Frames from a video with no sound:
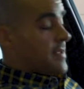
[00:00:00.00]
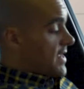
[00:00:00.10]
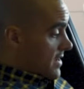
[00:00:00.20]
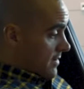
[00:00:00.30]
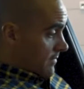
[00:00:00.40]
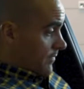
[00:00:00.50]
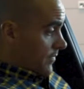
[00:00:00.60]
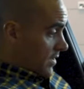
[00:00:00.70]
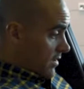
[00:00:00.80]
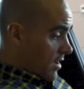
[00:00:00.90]
be
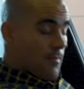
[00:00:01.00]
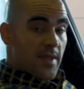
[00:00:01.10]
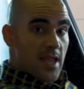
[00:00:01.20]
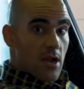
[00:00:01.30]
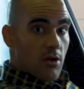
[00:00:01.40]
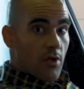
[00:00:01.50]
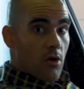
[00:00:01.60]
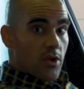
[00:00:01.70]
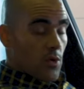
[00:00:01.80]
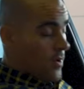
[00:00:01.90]
up here
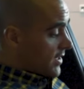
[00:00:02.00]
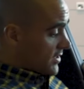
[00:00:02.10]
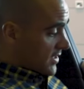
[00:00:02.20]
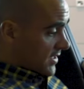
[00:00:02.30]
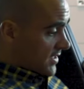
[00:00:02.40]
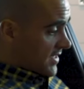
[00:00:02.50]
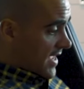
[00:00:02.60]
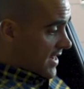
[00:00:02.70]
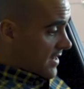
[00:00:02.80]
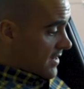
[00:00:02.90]
though. You want it to just
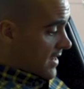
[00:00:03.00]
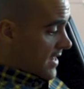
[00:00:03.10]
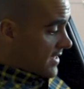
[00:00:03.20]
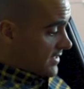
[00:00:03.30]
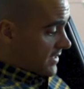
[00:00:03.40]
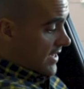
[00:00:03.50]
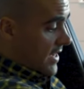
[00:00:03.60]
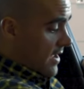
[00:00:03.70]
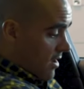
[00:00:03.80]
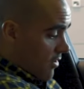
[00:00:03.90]
set
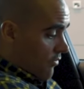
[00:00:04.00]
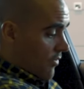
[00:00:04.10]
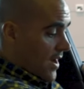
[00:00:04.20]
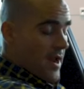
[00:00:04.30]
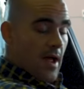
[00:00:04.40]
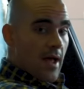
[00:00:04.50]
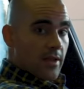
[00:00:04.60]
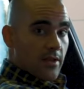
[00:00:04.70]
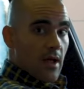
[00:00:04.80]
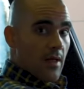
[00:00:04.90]
nicely right
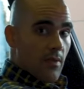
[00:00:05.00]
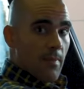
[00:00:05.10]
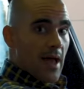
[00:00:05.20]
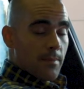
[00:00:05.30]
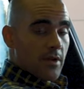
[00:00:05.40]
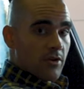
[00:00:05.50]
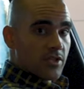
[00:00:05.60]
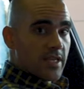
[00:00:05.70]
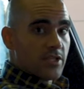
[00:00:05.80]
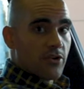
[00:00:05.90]
on the bottom of your
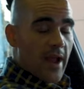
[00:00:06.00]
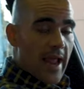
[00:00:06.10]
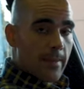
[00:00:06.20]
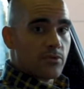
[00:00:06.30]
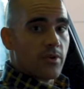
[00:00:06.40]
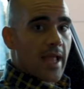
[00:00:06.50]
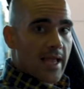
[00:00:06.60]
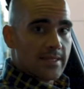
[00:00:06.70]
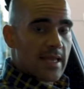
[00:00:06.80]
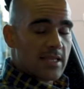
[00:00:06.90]
seat, so your hamstring
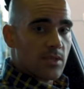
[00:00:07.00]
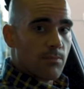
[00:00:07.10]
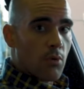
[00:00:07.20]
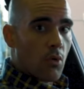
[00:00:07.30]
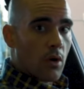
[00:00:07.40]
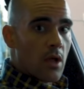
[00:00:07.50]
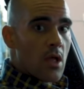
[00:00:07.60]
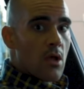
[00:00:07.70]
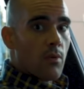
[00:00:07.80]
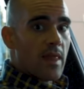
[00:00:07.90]
has that support
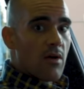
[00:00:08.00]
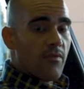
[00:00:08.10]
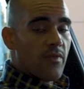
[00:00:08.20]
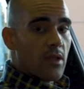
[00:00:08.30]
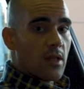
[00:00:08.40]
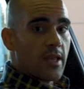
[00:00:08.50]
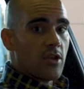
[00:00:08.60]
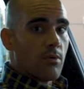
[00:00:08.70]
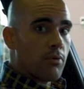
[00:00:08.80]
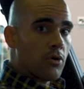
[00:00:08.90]
without feeling
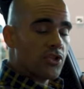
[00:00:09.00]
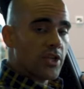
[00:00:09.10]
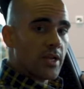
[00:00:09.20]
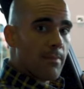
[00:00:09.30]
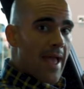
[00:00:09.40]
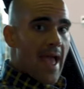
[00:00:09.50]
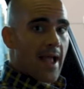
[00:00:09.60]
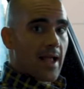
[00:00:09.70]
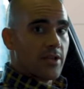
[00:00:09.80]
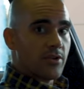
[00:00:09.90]
like you're pushing
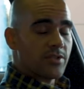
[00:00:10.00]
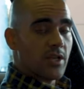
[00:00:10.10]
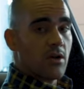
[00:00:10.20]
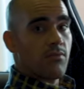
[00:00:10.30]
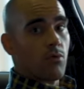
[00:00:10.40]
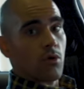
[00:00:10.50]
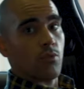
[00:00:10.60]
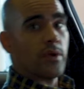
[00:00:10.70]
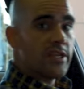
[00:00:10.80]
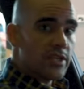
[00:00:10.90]
back on yourself or
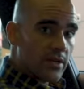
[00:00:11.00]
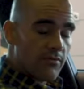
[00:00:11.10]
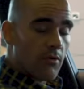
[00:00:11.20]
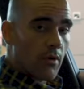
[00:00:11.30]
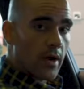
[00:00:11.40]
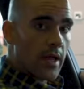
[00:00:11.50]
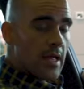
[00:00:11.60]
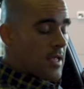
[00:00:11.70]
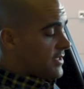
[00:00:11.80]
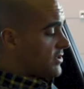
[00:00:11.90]
reaching for it.
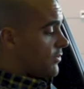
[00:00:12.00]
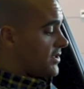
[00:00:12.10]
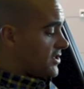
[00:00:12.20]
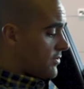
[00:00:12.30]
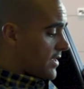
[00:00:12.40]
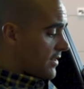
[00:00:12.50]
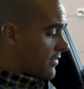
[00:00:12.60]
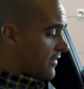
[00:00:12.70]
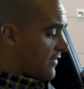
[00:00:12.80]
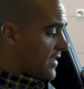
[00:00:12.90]
So once you
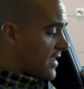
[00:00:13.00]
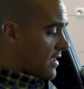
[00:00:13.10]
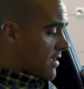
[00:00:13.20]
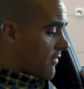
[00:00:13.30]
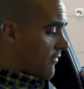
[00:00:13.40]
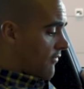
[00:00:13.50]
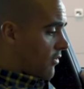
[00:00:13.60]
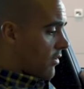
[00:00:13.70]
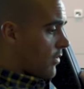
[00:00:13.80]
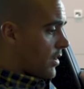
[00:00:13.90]
get the seat
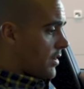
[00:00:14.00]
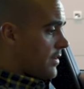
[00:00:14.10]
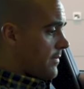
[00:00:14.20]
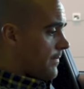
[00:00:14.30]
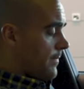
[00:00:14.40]
forward